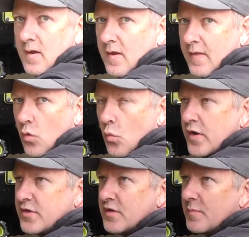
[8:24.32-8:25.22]
That
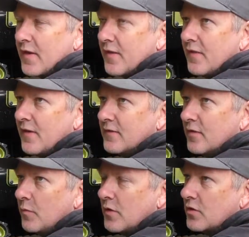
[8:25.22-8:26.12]
winch is making things a
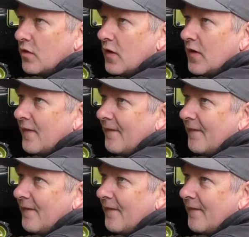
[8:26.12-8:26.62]
little bit tight.